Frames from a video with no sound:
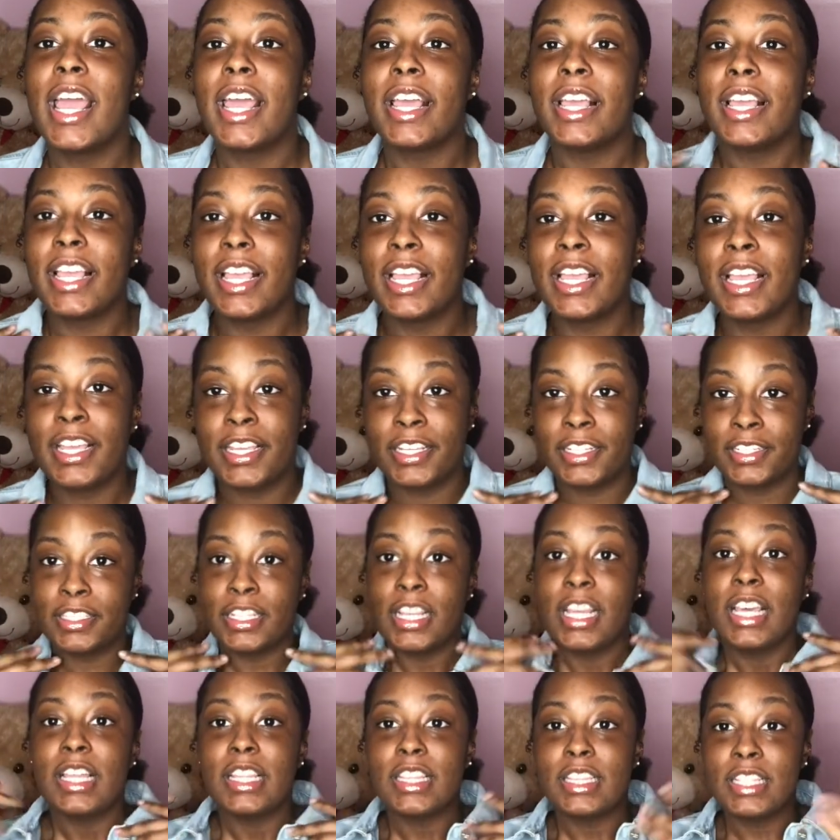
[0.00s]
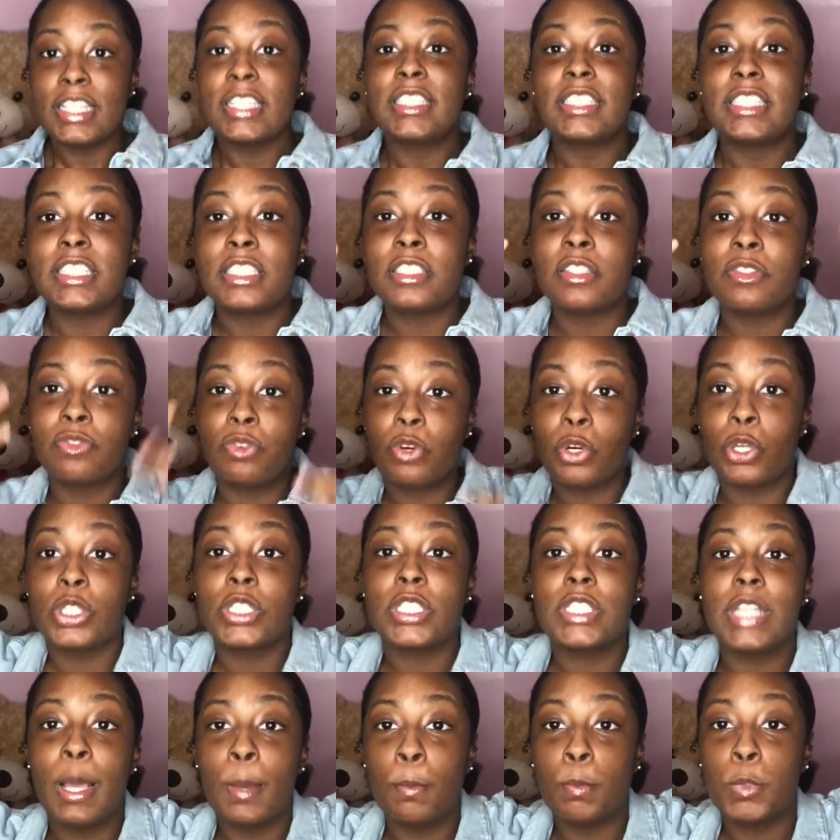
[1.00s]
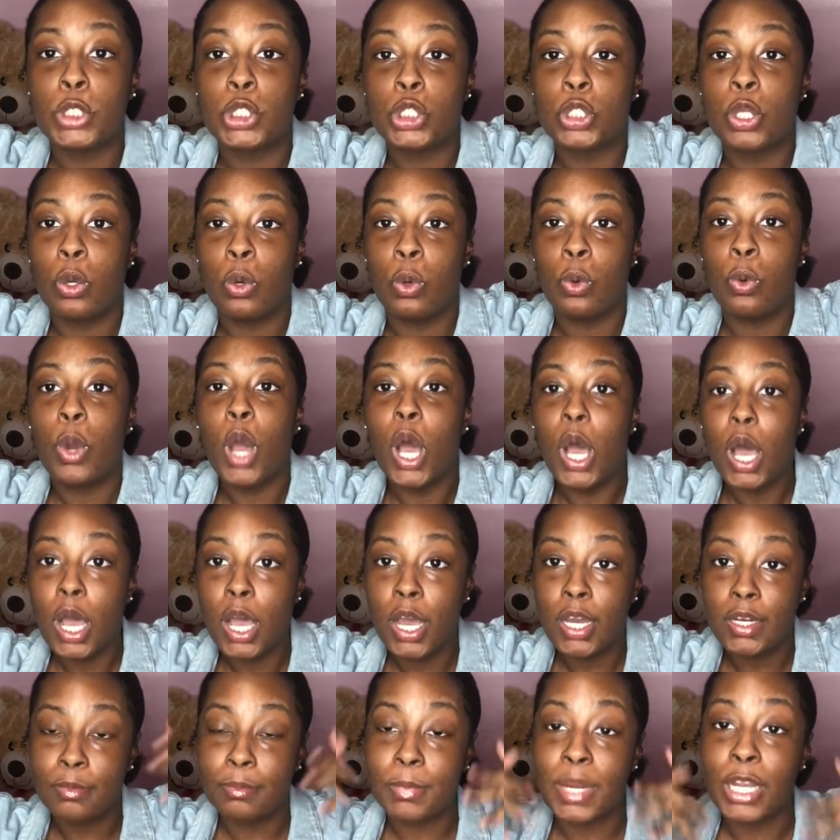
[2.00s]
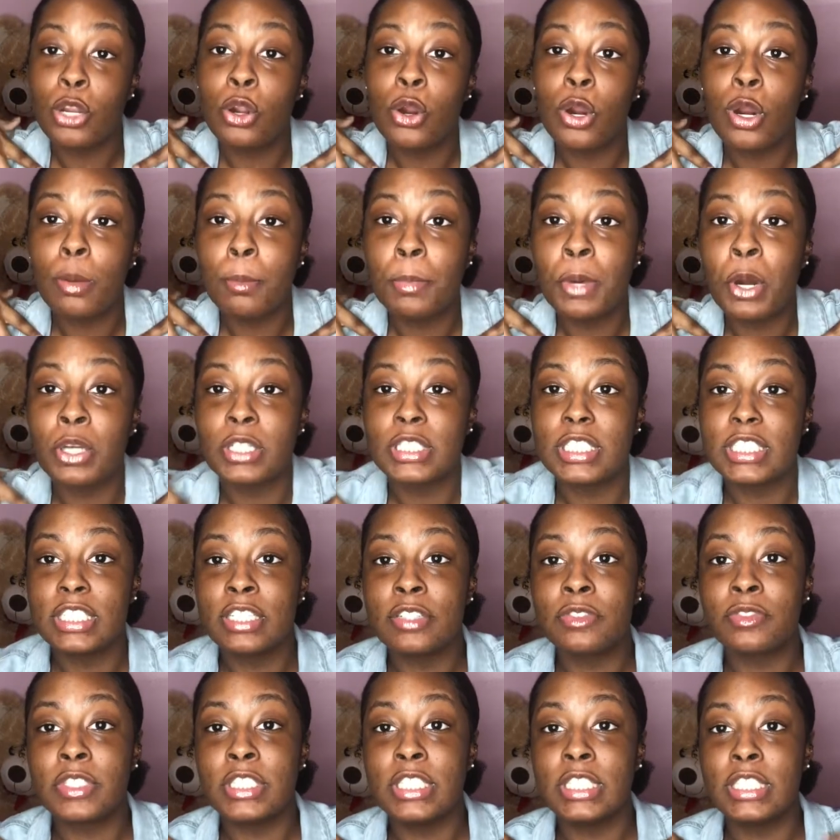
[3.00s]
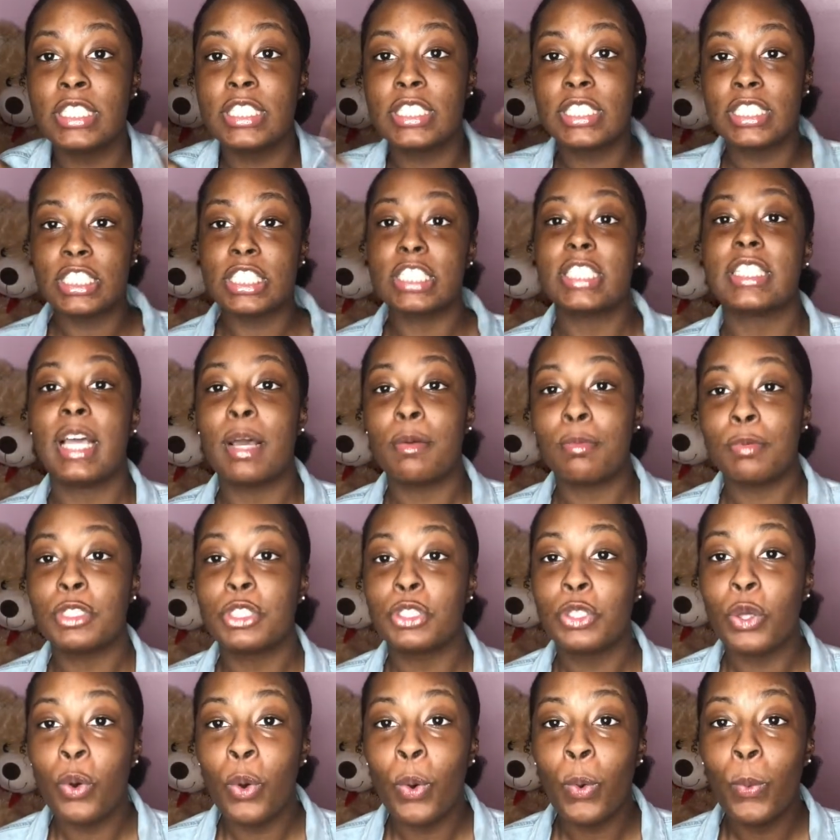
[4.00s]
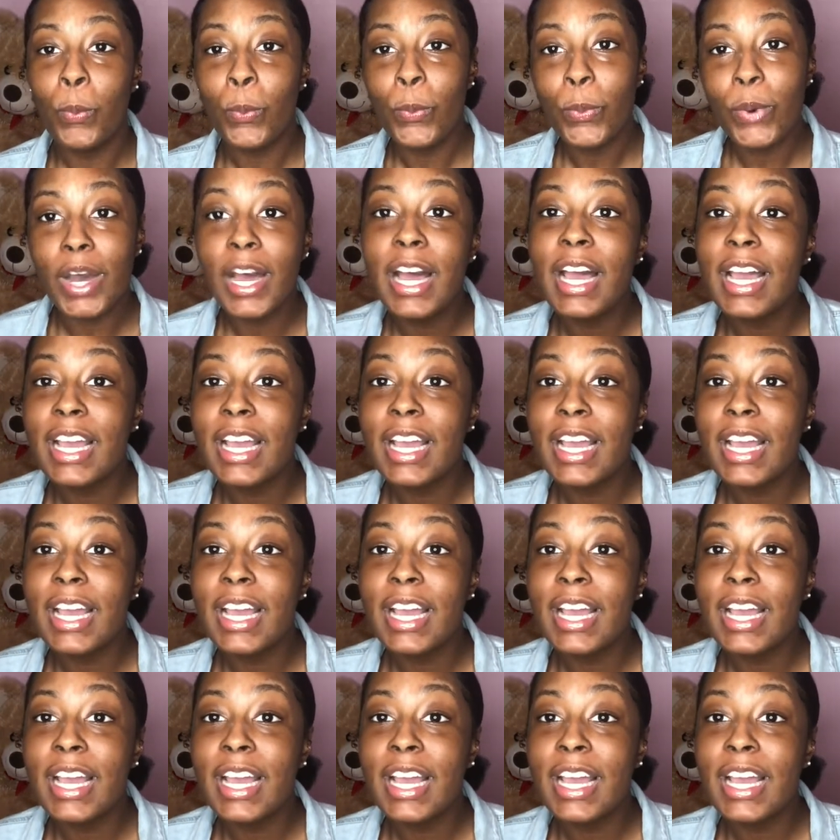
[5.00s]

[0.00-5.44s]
And this is the first episode of my Girl Boss series. This is episode 1.